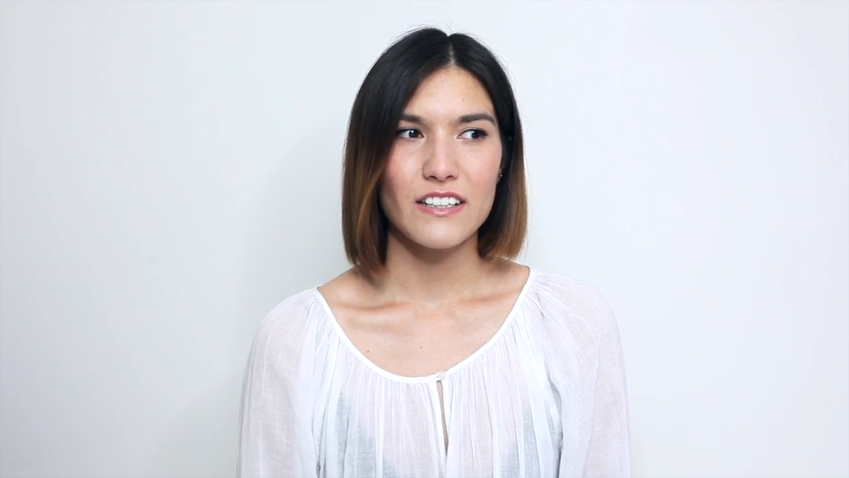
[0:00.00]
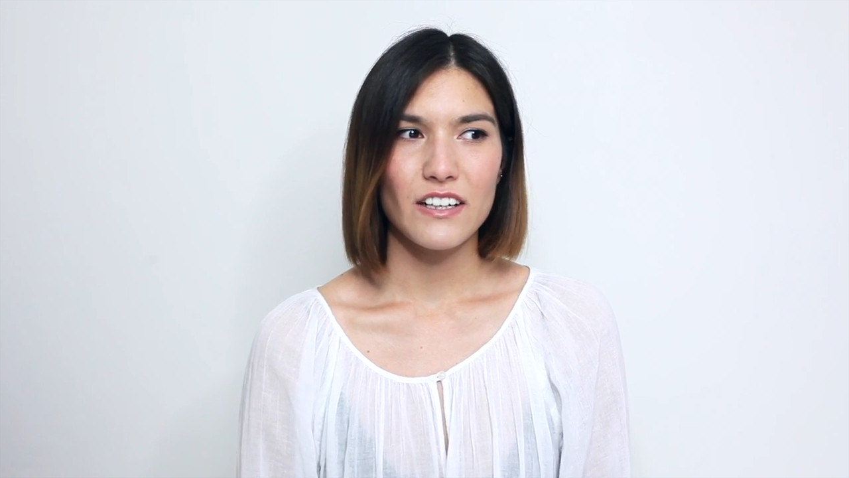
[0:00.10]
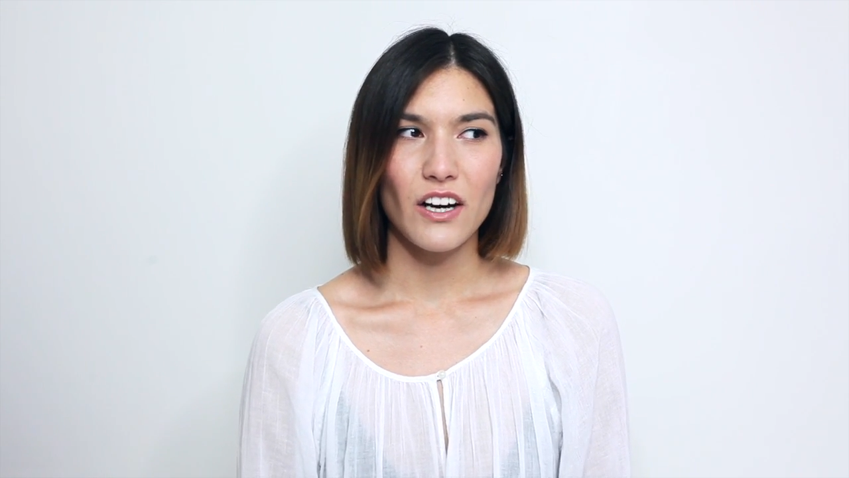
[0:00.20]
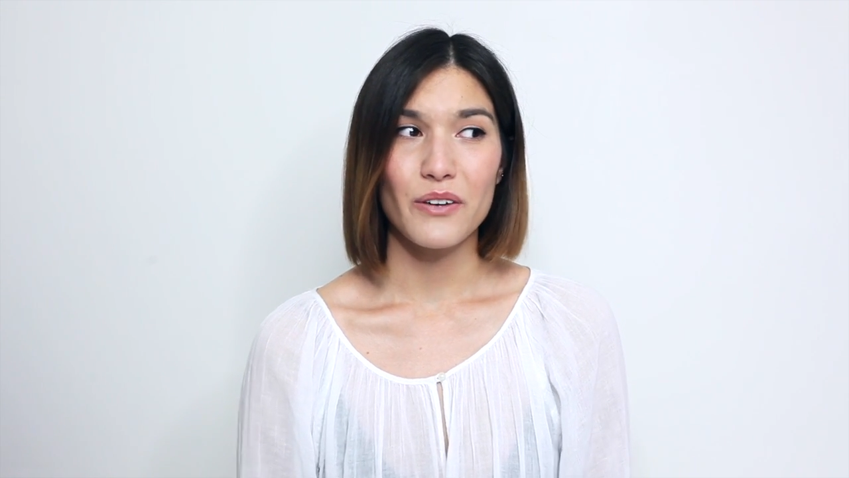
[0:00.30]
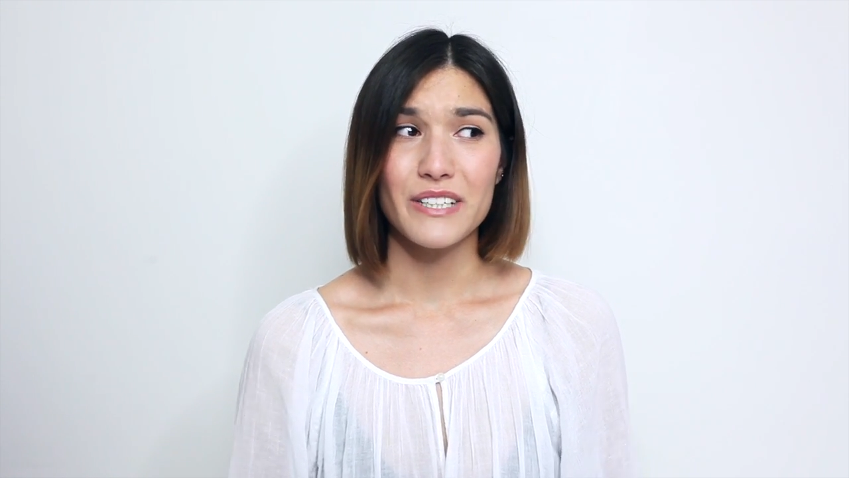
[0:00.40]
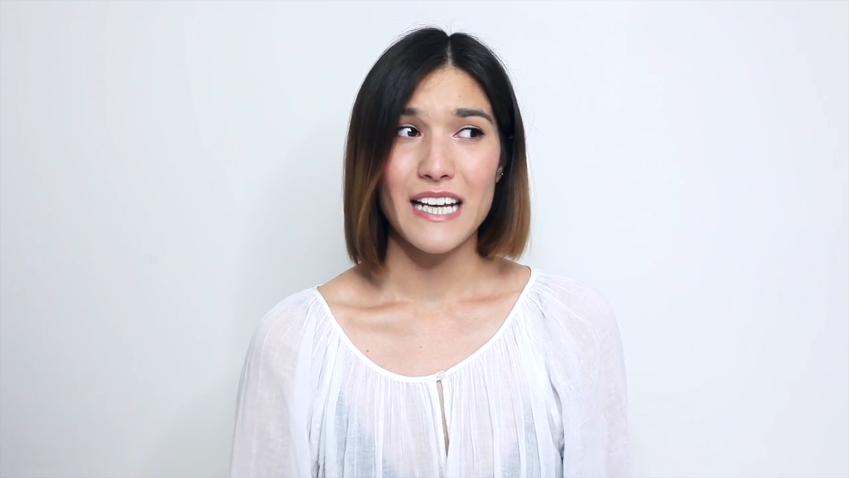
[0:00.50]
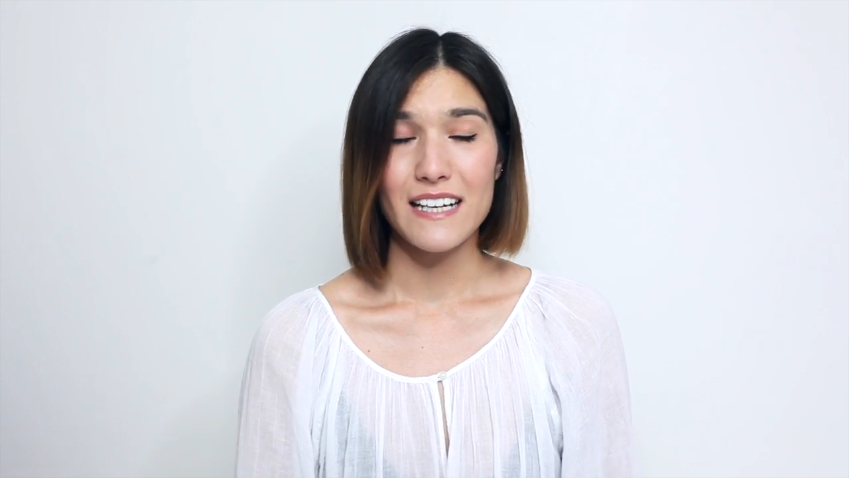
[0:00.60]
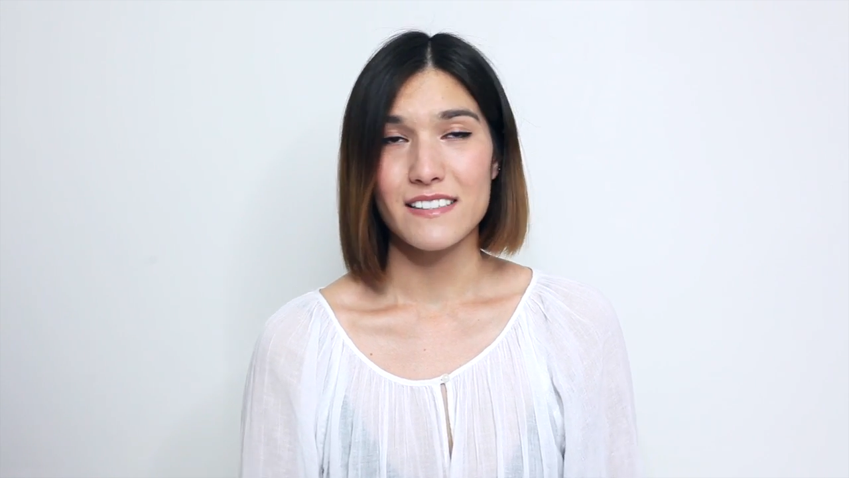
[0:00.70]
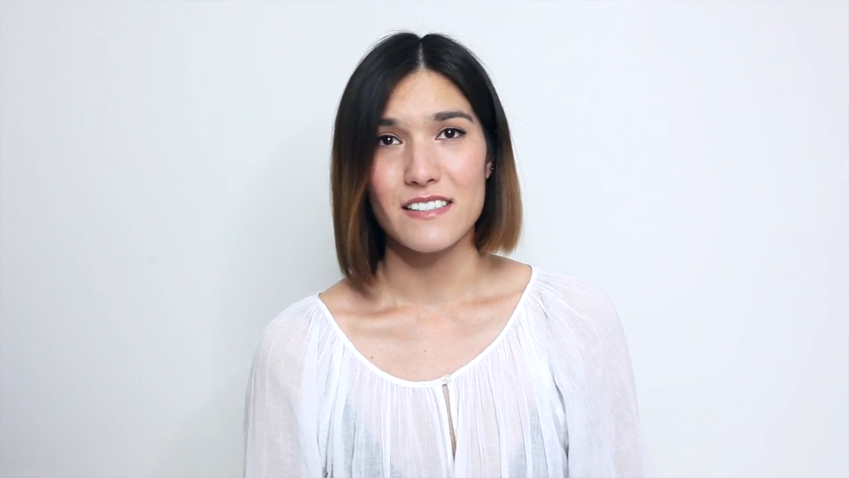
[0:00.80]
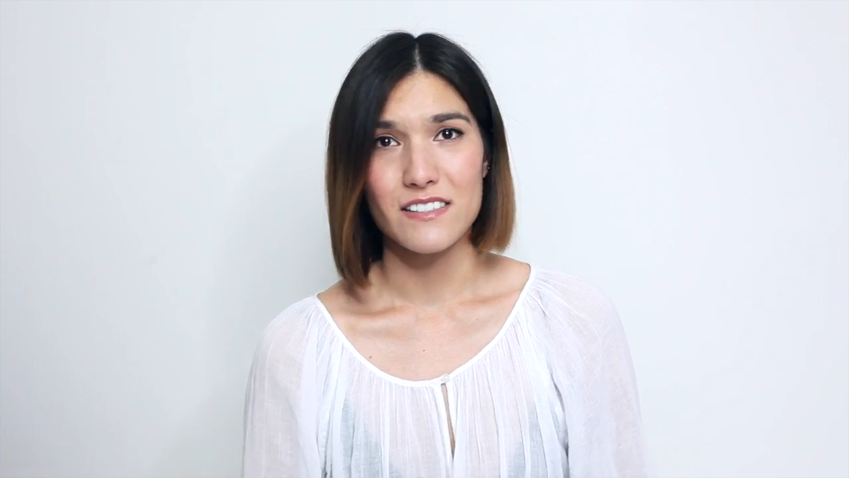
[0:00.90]
I would
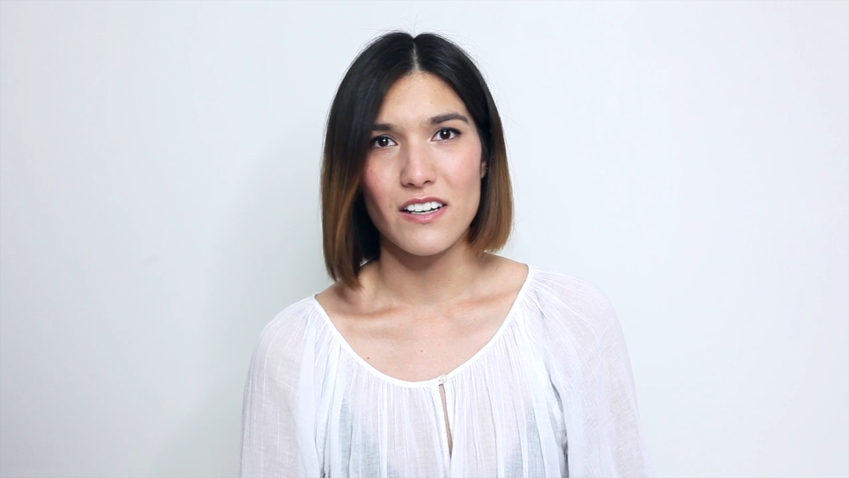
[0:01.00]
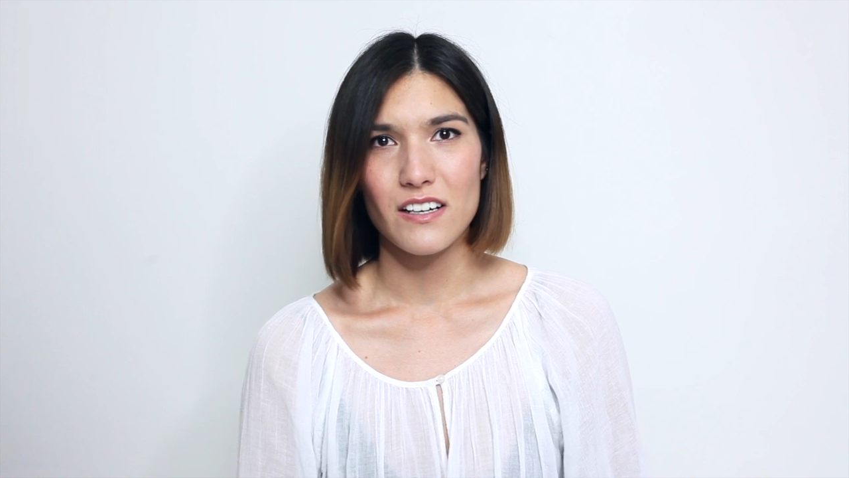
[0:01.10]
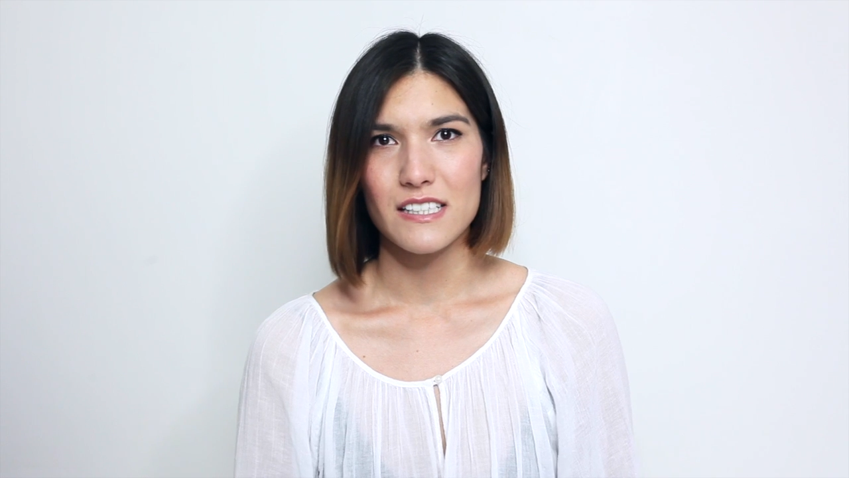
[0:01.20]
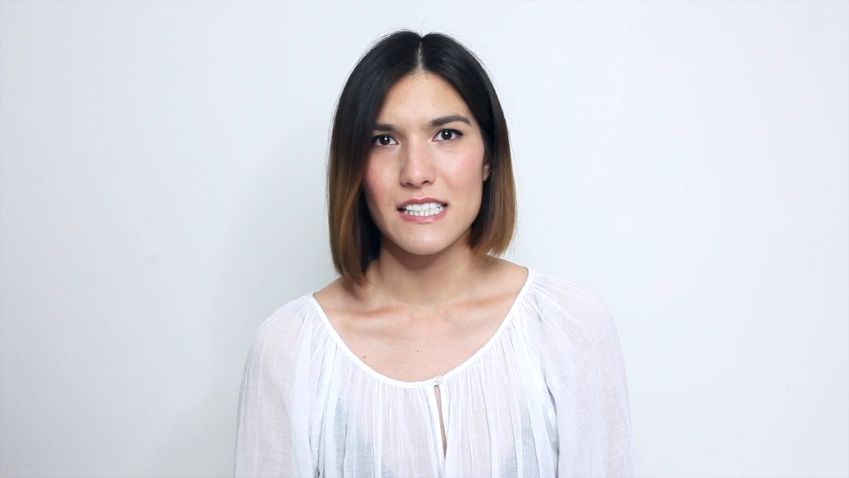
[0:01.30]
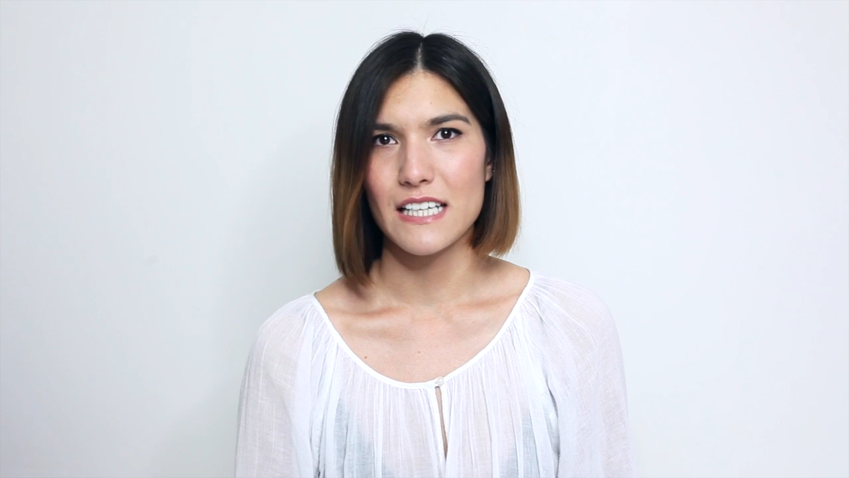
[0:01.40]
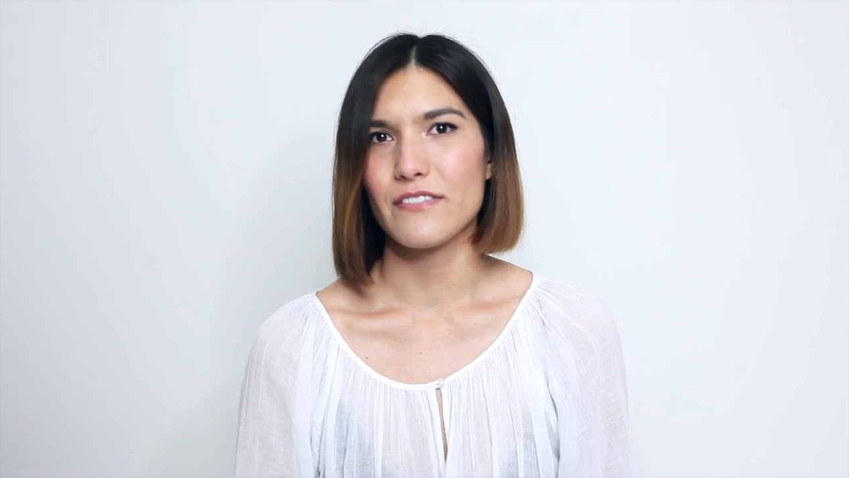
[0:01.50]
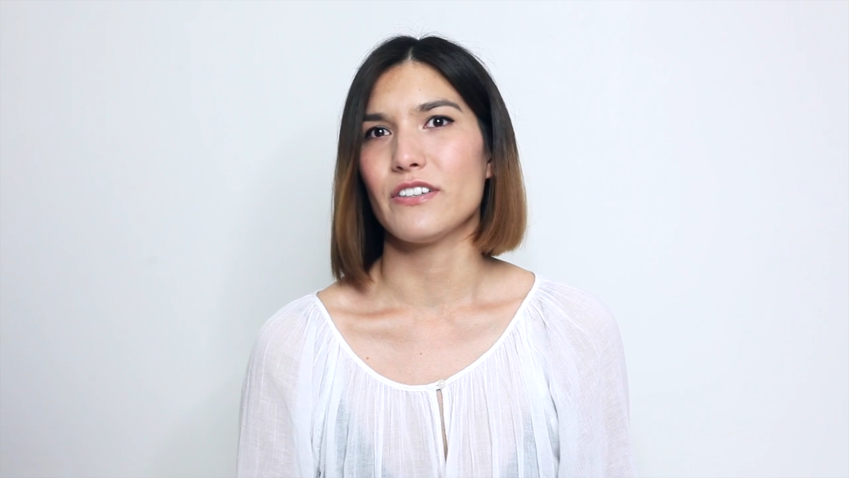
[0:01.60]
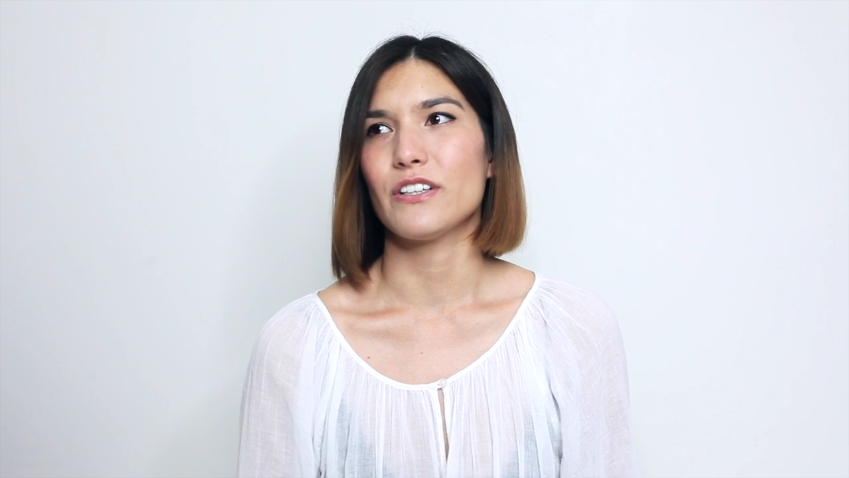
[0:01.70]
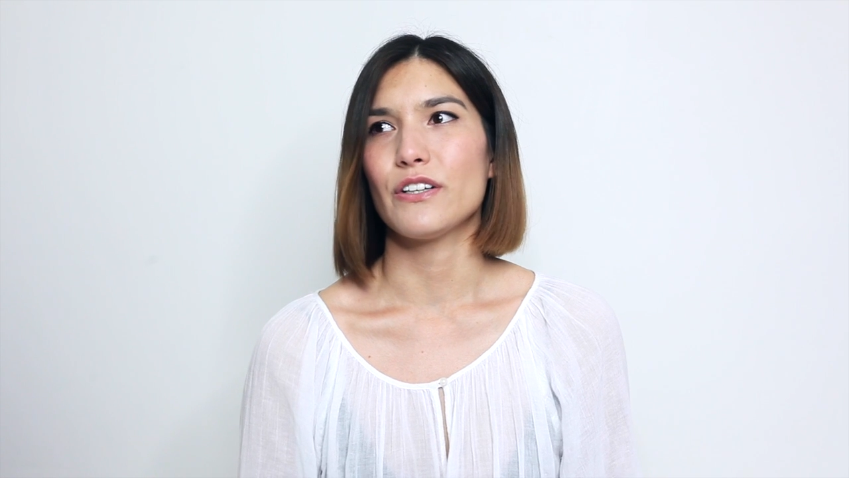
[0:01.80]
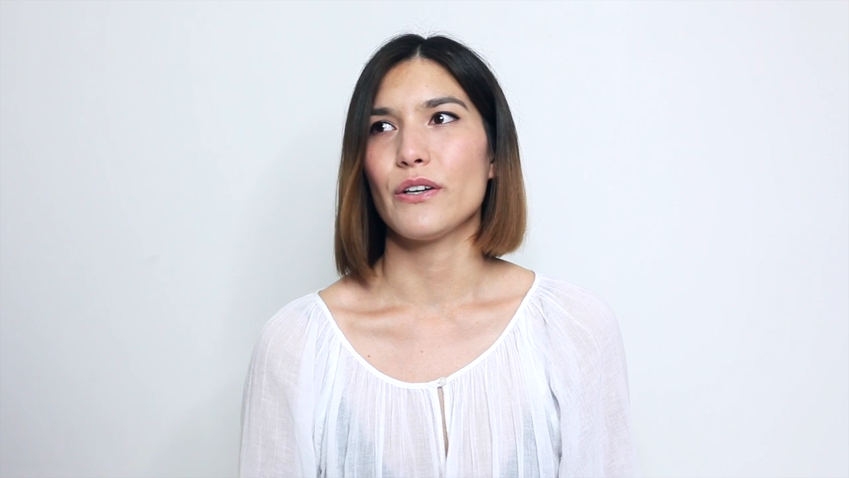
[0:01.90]
exercise
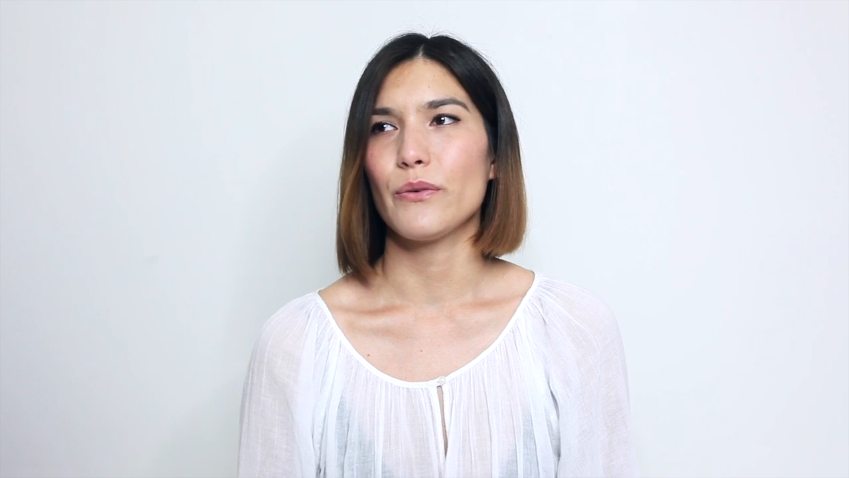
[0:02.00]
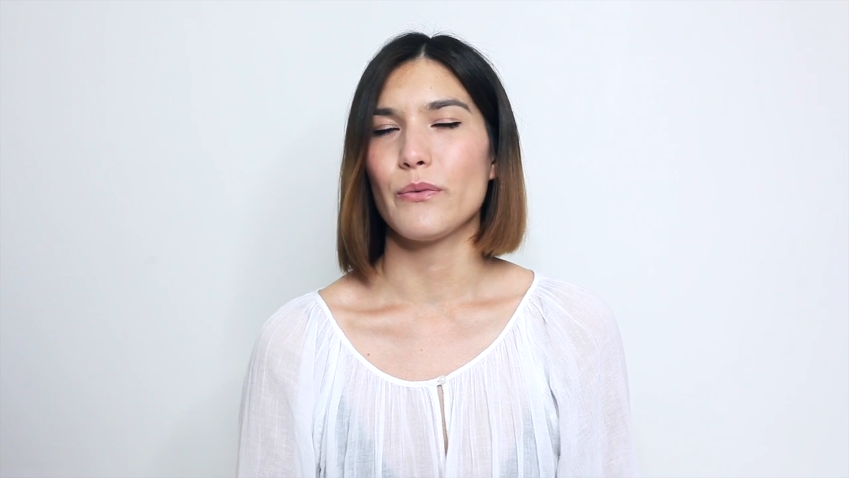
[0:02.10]
even